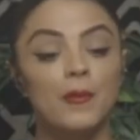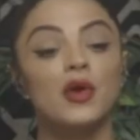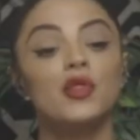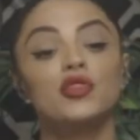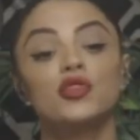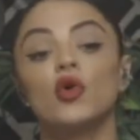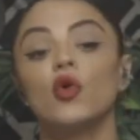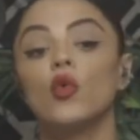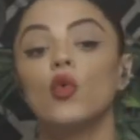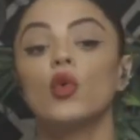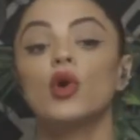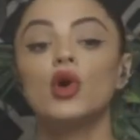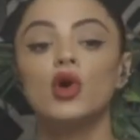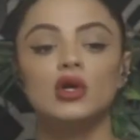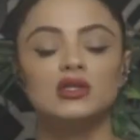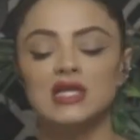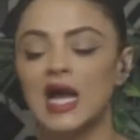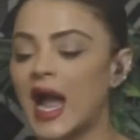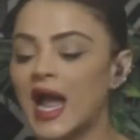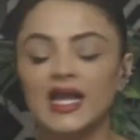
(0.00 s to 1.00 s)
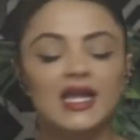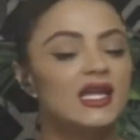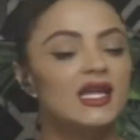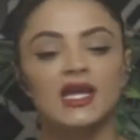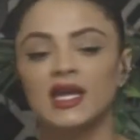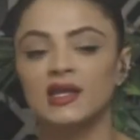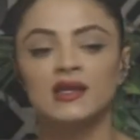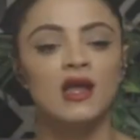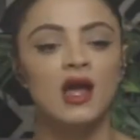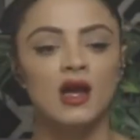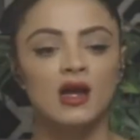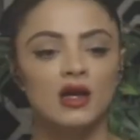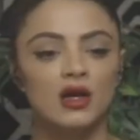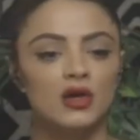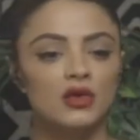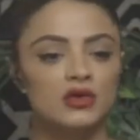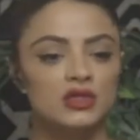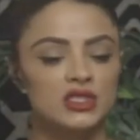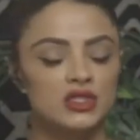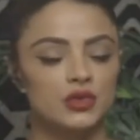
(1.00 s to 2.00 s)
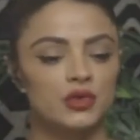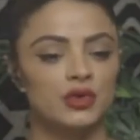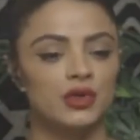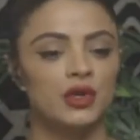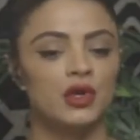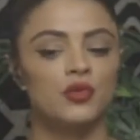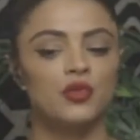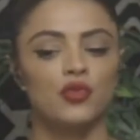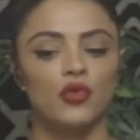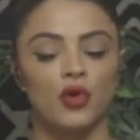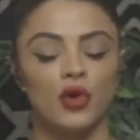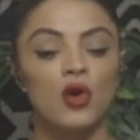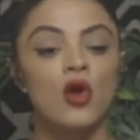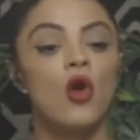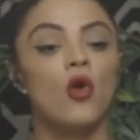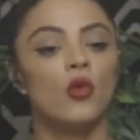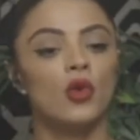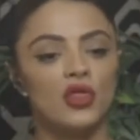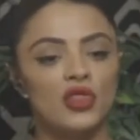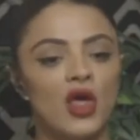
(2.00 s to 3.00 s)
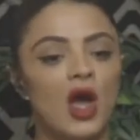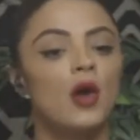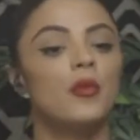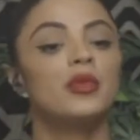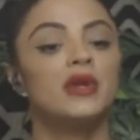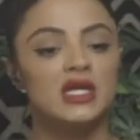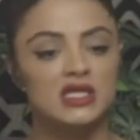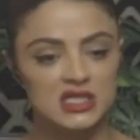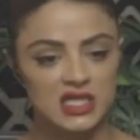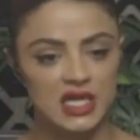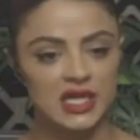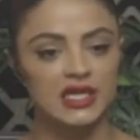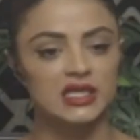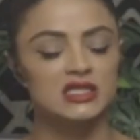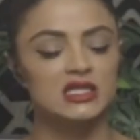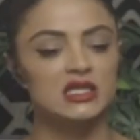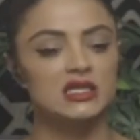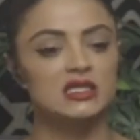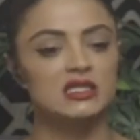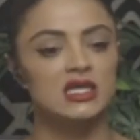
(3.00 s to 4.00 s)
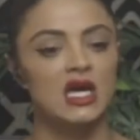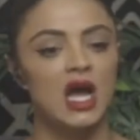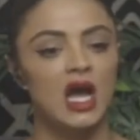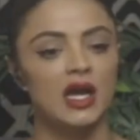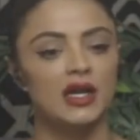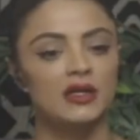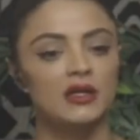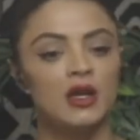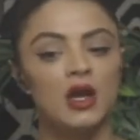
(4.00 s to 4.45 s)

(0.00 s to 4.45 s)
but the world. I cannot go into an airport without being taken to the side